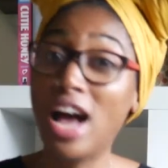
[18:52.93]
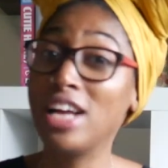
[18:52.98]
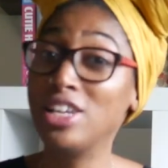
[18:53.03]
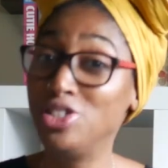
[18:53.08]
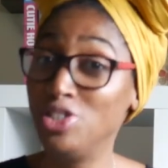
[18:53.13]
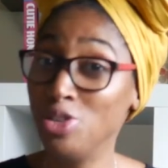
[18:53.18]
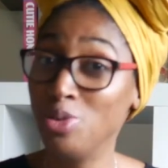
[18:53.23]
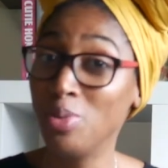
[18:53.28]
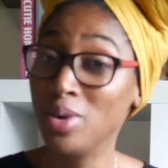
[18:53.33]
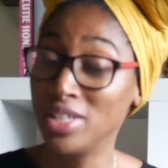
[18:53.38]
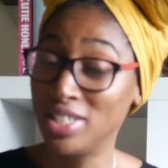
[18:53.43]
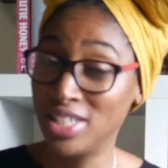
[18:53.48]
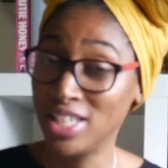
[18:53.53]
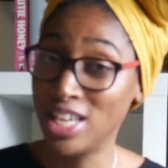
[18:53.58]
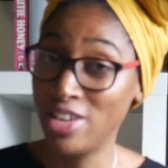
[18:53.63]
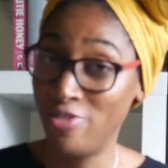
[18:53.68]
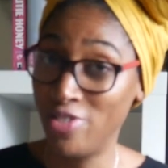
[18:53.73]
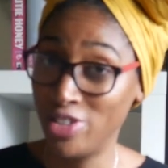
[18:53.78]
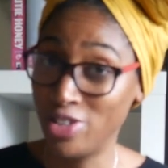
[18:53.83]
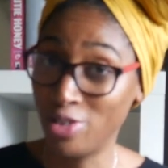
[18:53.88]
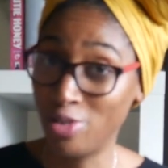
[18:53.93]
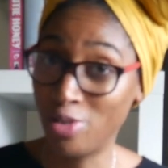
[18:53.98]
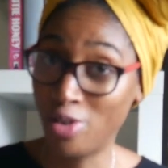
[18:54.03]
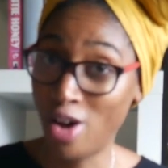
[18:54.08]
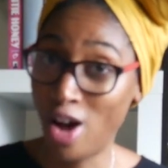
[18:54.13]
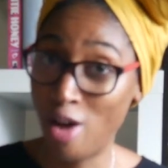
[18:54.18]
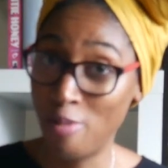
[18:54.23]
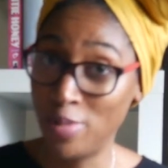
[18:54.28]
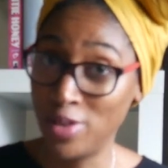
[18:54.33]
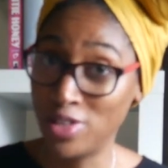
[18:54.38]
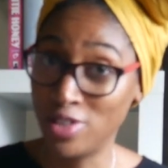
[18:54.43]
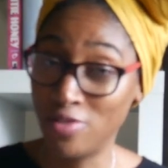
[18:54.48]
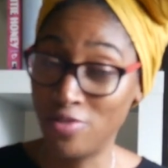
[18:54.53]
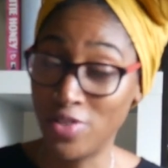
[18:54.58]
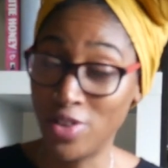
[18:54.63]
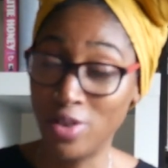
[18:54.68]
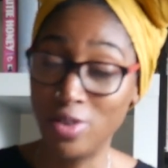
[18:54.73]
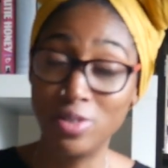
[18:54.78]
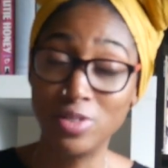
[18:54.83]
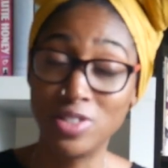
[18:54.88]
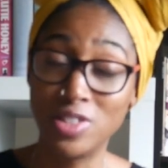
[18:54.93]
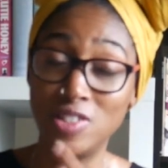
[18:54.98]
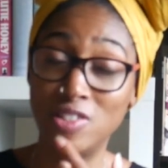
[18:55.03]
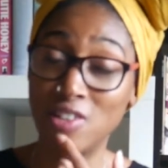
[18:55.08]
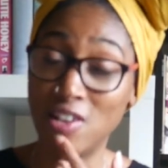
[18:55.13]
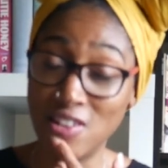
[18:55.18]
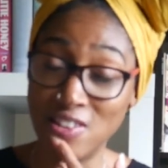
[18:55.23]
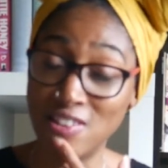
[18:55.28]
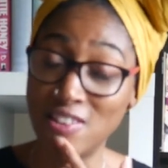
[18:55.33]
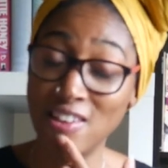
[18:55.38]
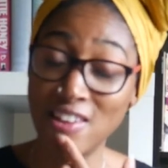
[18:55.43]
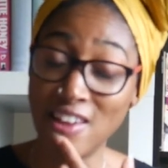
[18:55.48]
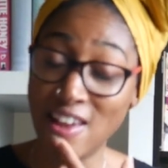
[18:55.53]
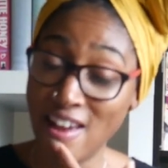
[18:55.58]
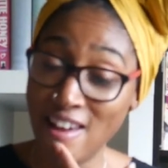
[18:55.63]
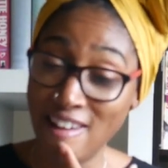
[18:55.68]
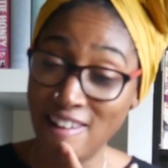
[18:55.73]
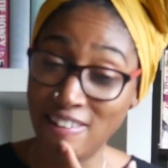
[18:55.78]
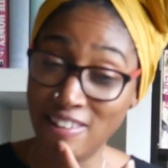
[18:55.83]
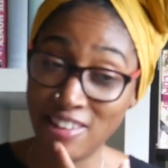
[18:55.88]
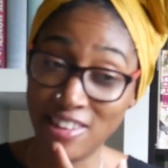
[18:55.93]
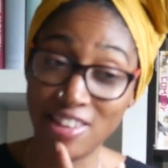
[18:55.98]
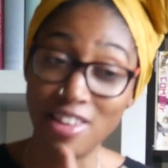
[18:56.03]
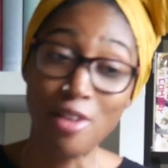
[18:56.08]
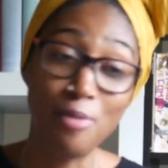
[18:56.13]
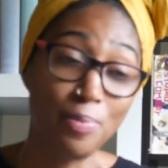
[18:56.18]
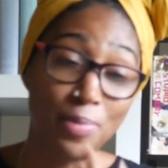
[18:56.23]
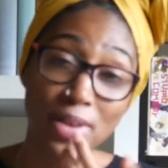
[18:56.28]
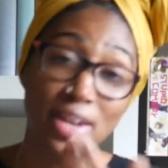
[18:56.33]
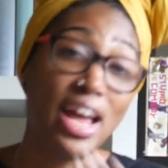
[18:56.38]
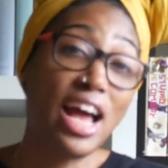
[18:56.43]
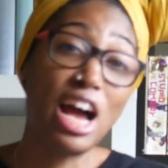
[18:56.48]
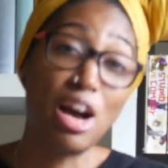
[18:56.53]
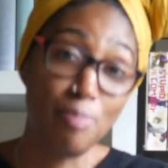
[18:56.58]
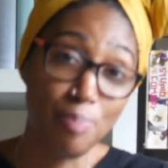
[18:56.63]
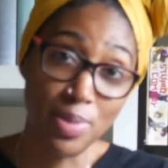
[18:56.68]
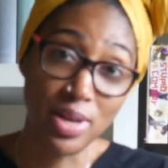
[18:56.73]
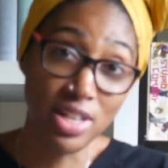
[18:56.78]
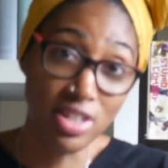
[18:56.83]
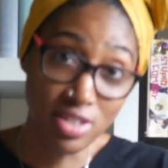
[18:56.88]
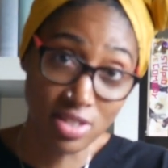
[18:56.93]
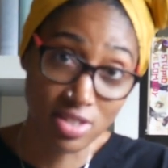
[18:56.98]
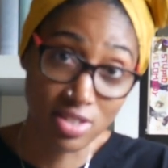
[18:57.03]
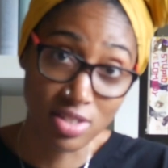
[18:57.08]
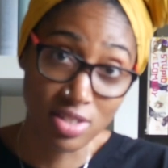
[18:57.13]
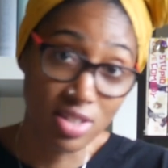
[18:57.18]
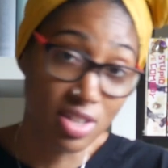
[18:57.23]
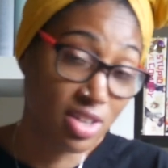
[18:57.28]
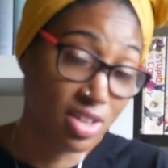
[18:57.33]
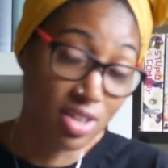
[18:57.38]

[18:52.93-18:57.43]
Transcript: I do want to get physical copies of those just in case something happens,